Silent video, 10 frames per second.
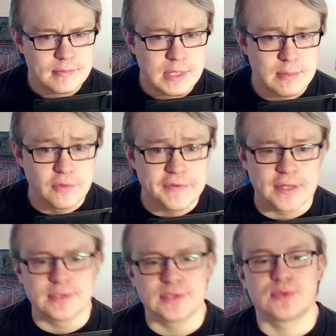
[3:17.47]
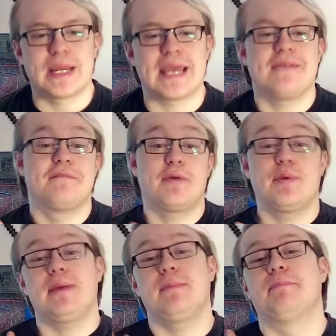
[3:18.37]
Moving on to a
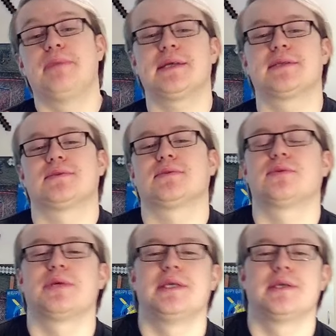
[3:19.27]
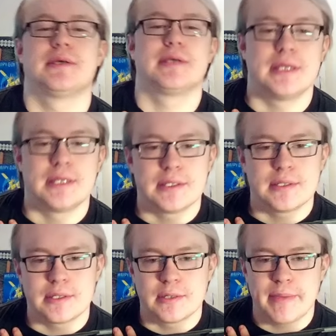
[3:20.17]
very big synchro here in
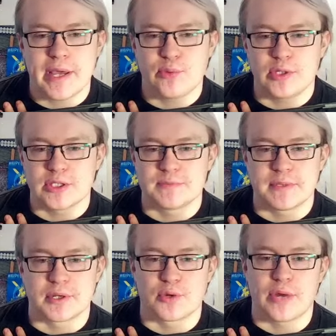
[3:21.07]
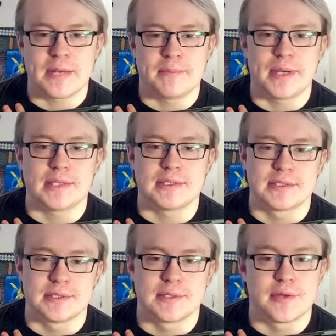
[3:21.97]
Battlewasp Grand
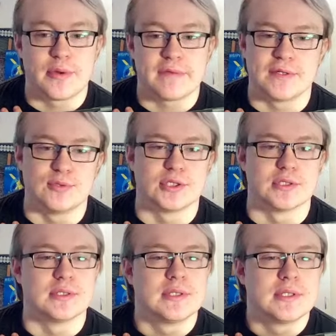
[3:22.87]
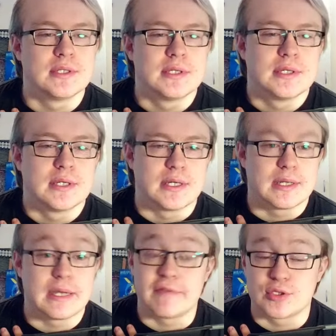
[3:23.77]
Partisan, the Revolution.
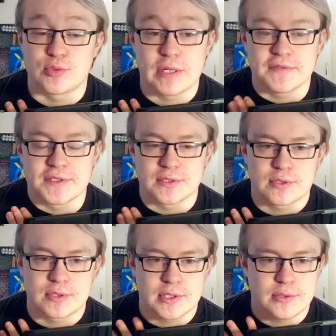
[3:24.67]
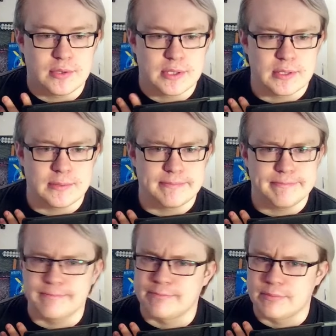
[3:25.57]
Level 12 synchro.
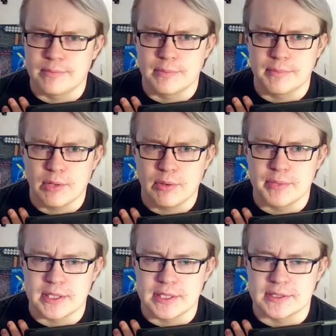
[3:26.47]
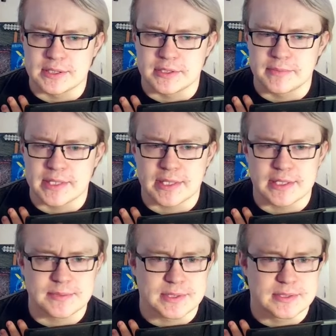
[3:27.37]
Now a bit easier to make, I
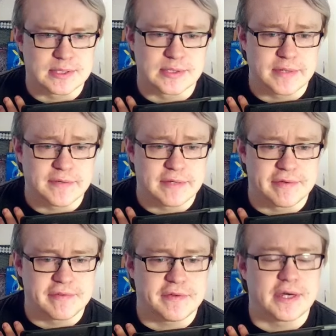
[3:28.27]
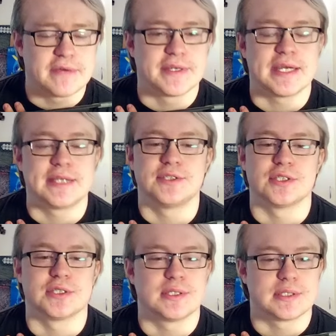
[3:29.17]
guess, since you have a level 5 an
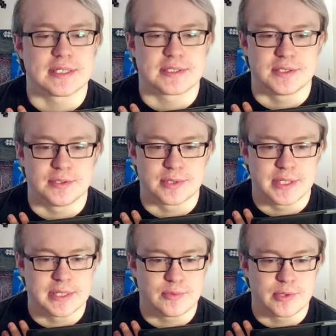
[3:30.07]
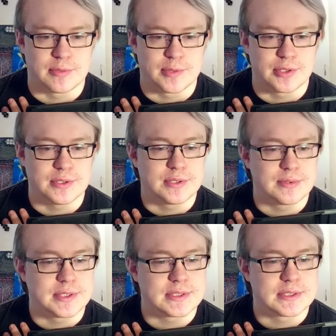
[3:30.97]
engine. Takes a tuner and 1 or more
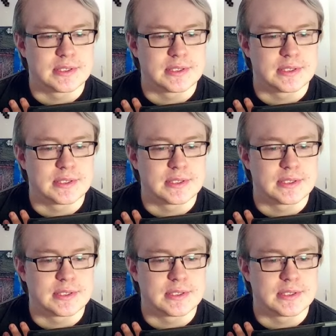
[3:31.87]
non-tuners.